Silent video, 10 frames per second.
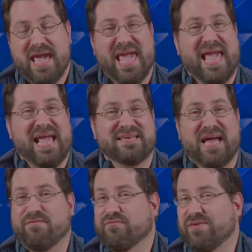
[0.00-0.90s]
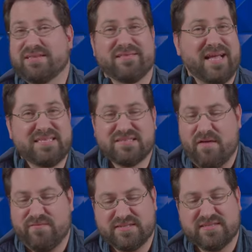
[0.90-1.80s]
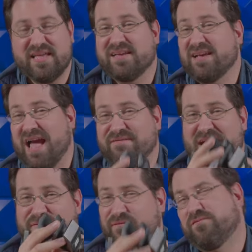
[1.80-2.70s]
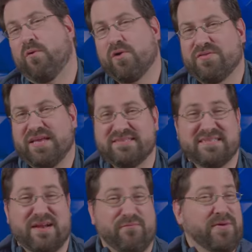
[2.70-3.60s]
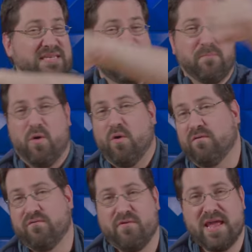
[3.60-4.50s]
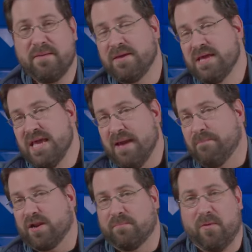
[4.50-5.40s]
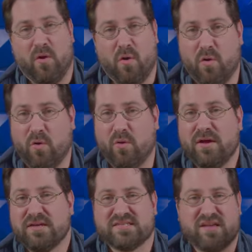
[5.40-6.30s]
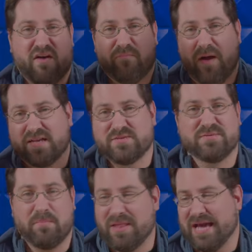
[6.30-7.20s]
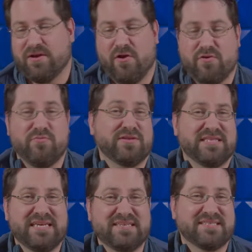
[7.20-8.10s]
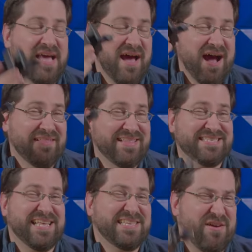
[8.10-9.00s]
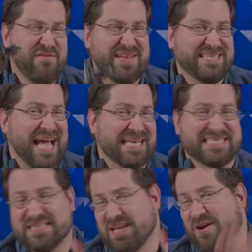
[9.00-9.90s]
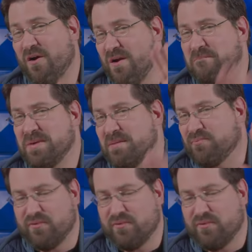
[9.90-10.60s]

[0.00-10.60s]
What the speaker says: and I've rigged lights off this thing. I've had 4 of these, and I've rigged up a whole frame and put up a whole softbox with a black curtain with these. These things are fantastic. They are a bit